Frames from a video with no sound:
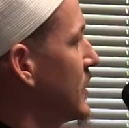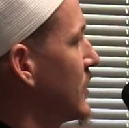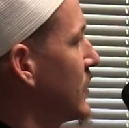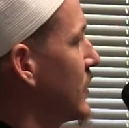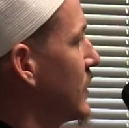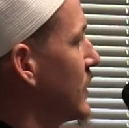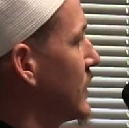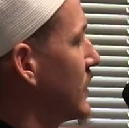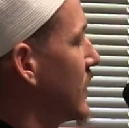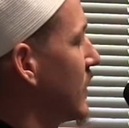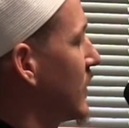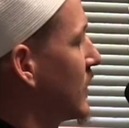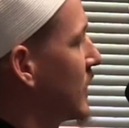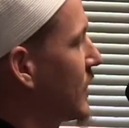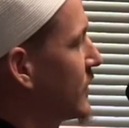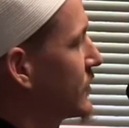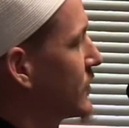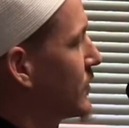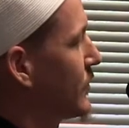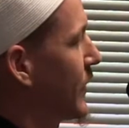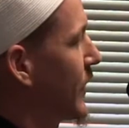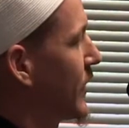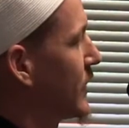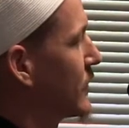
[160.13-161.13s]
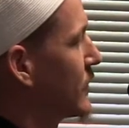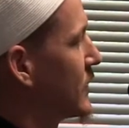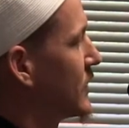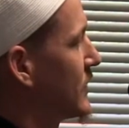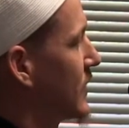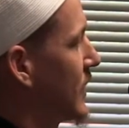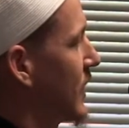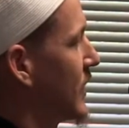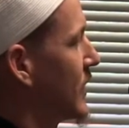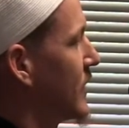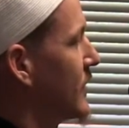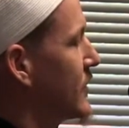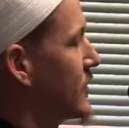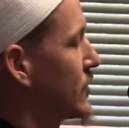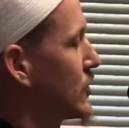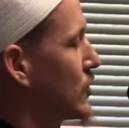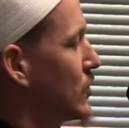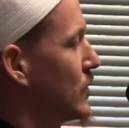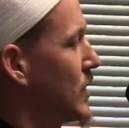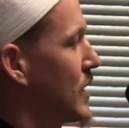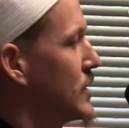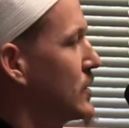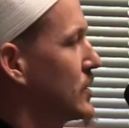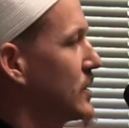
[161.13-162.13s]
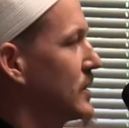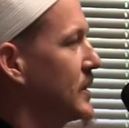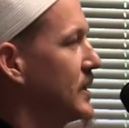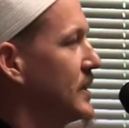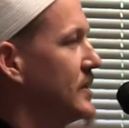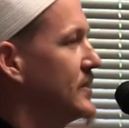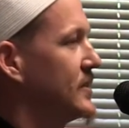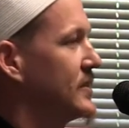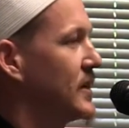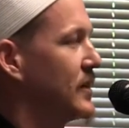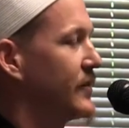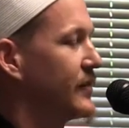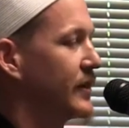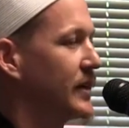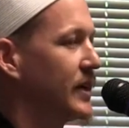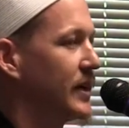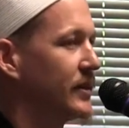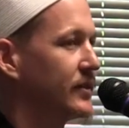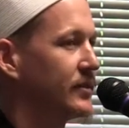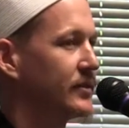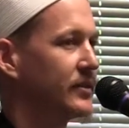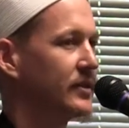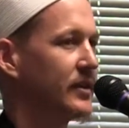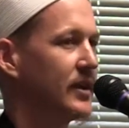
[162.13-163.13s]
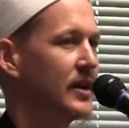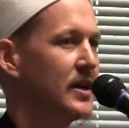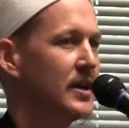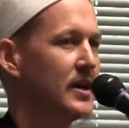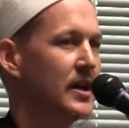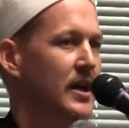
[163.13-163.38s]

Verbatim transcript: here in Allah subhanahu wa ta'ala in this creation that He's given us?